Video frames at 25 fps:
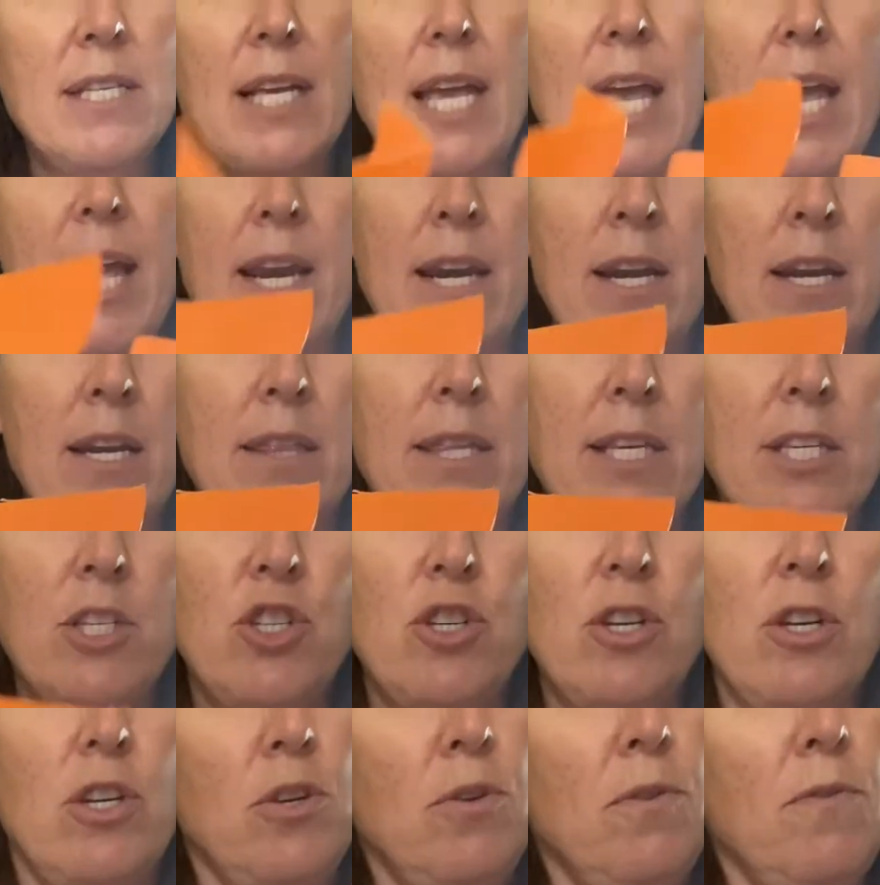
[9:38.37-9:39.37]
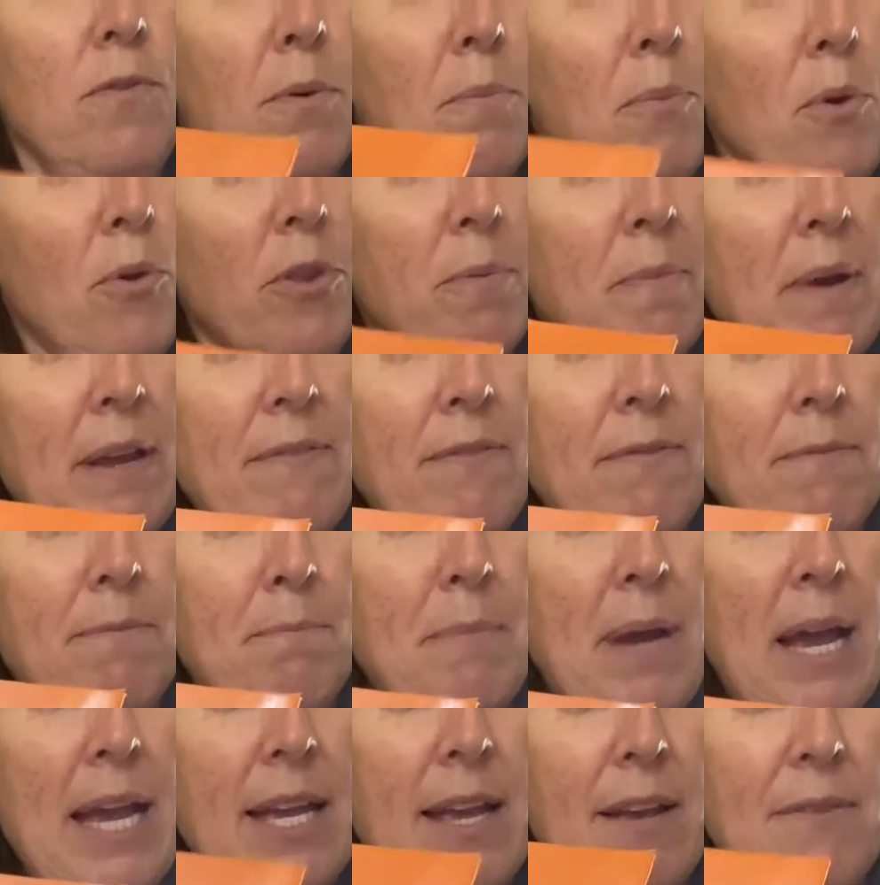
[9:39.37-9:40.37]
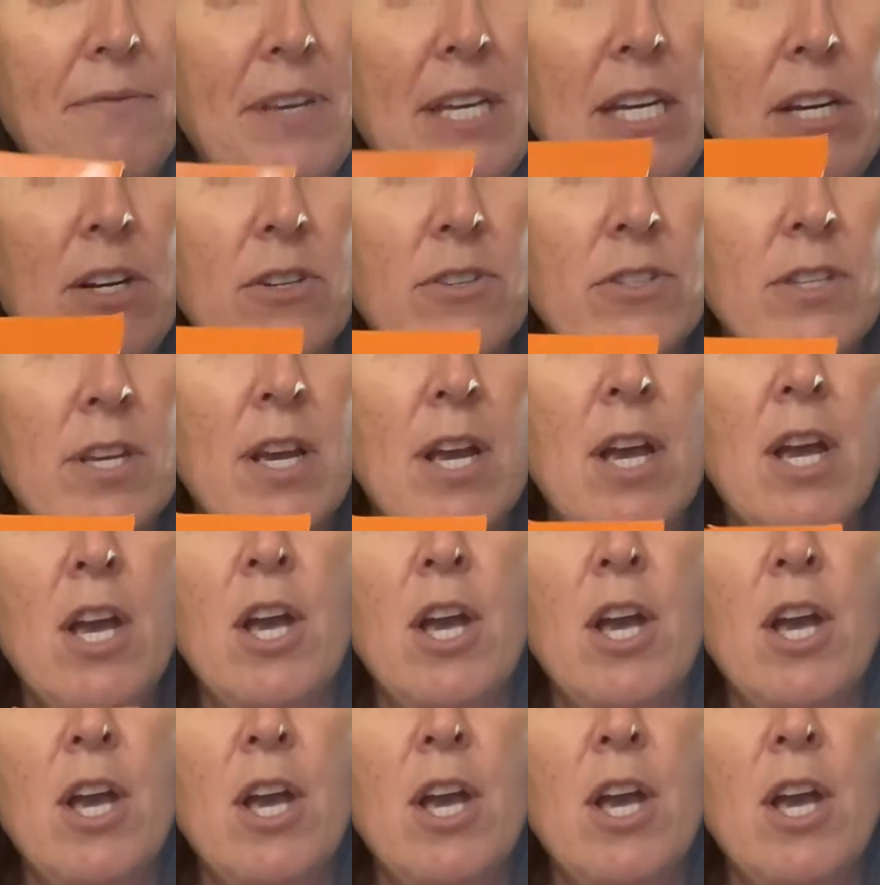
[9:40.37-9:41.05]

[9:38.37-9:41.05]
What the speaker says: and this should do for both my feeders.